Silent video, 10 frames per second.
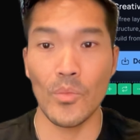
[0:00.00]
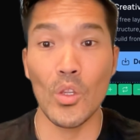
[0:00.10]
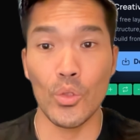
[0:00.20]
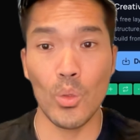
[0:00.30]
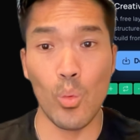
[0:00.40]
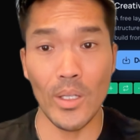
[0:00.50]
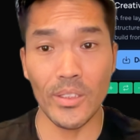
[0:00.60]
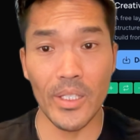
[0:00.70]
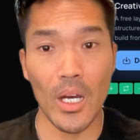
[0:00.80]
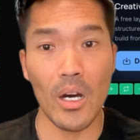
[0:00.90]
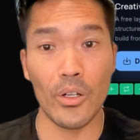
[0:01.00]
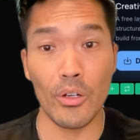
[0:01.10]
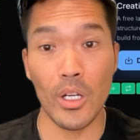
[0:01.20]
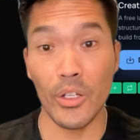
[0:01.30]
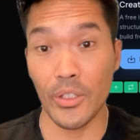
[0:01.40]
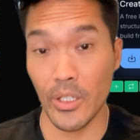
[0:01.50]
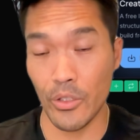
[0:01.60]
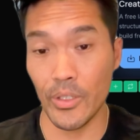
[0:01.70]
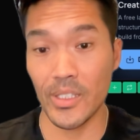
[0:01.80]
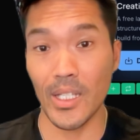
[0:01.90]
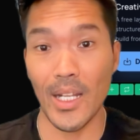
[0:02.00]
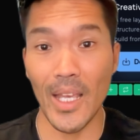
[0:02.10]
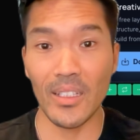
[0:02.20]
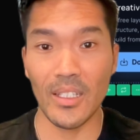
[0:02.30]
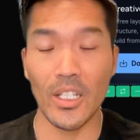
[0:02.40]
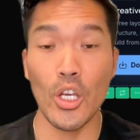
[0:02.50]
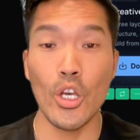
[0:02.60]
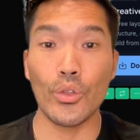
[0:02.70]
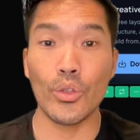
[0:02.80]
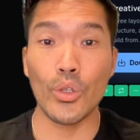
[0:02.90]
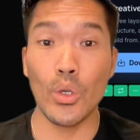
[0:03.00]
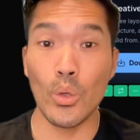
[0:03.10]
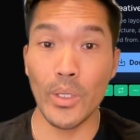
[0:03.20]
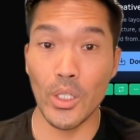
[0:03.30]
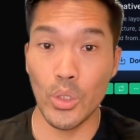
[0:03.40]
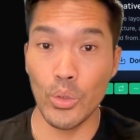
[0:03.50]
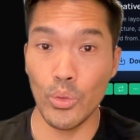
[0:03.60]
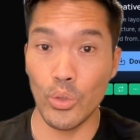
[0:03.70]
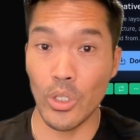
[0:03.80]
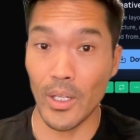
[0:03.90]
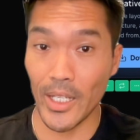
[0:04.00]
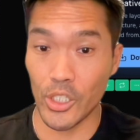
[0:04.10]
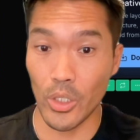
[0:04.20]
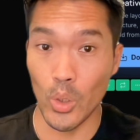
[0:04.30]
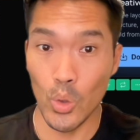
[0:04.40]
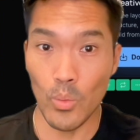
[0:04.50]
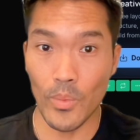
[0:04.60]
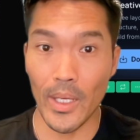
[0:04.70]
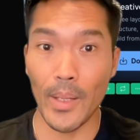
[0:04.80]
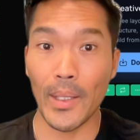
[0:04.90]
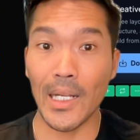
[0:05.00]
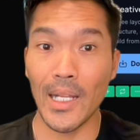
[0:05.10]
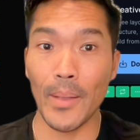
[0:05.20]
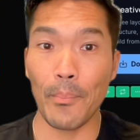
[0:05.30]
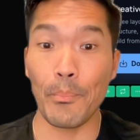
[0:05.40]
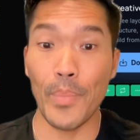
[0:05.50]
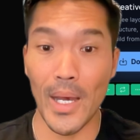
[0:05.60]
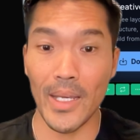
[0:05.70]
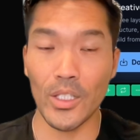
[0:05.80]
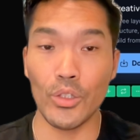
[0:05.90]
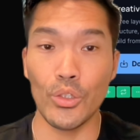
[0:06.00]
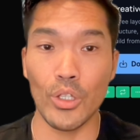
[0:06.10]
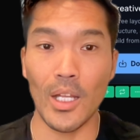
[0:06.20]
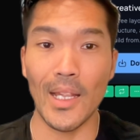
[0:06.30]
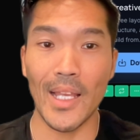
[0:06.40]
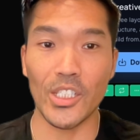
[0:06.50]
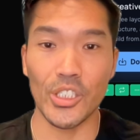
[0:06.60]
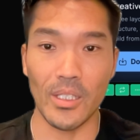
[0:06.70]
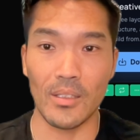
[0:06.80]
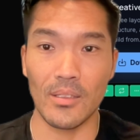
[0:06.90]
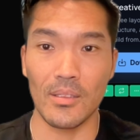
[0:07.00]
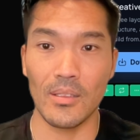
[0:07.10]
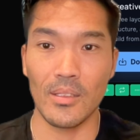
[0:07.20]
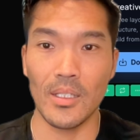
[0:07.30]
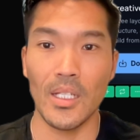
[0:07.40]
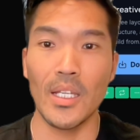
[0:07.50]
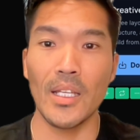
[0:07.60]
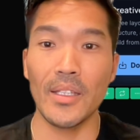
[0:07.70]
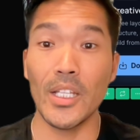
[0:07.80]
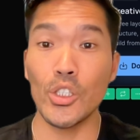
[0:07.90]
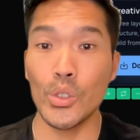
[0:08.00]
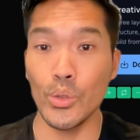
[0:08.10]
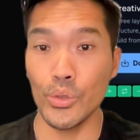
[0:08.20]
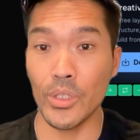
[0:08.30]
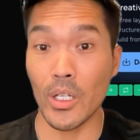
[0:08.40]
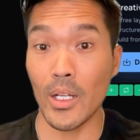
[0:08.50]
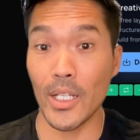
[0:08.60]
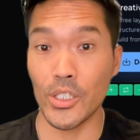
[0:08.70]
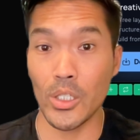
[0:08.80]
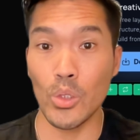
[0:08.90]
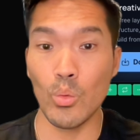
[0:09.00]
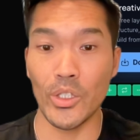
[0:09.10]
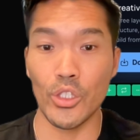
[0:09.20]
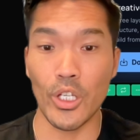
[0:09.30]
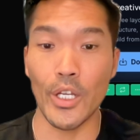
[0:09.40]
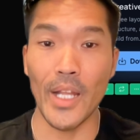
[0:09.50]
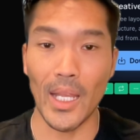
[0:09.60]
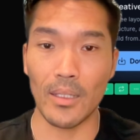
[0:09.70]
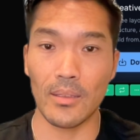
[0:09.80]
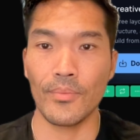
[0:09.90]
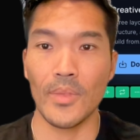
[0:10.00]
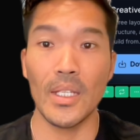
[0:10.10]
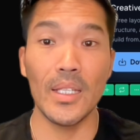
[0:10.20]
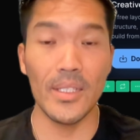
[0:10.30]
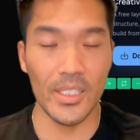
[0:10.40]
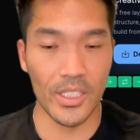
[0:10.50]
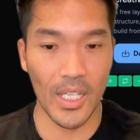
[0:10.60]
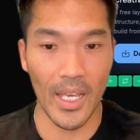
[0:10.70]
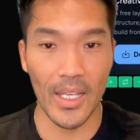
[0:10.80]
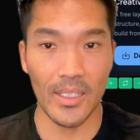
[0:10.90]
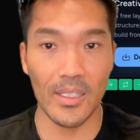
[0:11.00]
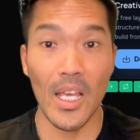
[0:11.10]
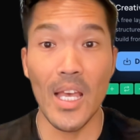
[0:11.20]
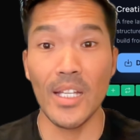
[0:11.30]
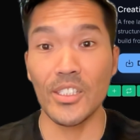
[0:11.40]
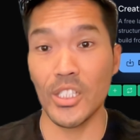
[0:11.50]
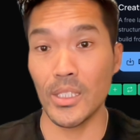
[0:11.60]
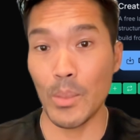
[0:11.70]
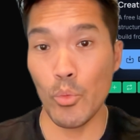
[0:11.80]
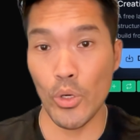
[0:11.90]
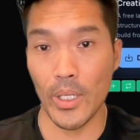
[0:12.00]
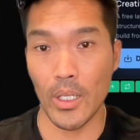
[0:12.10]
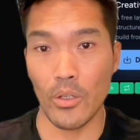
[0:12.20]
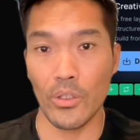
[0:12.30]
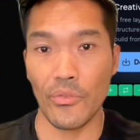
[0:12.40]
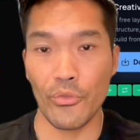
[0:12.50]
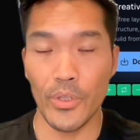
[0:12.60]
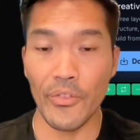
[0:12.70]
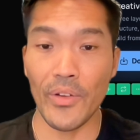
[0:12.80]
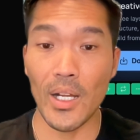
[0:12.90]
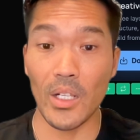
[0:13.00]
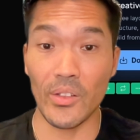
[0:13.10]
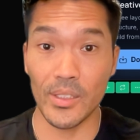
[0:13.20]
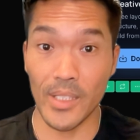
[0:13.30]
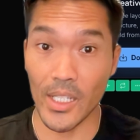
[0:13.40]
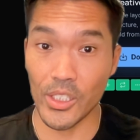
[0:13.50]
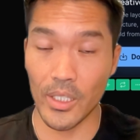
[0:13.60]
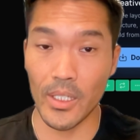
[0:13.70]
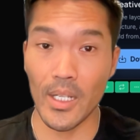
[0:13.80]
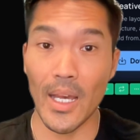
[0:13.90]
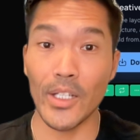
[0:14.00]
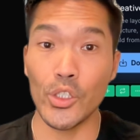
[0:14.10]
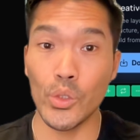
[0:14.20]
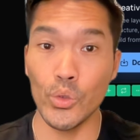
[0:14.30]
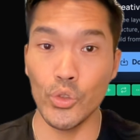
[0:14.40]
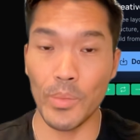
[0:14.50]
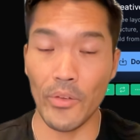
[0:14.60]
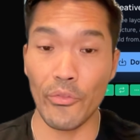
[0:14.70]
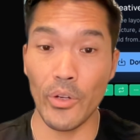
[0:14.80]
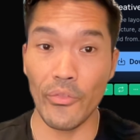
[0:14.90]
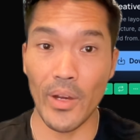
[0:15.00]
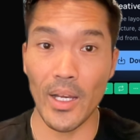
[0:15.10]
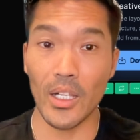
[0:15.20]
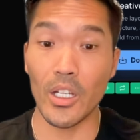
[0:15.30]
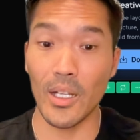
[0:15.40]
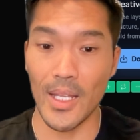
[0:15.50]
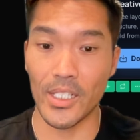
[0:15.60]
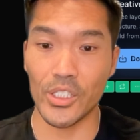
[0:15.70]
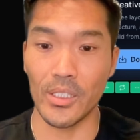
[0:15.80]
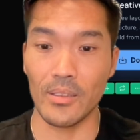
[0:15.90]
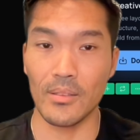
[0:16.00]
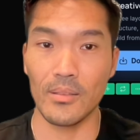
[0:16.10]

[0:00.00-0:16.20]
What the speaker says: So once the outer container is selected, go into collection loop and click bind to collection. Then choose the collection you want to connect. In this case, since I'm working on the free file section, I choose my free file collection.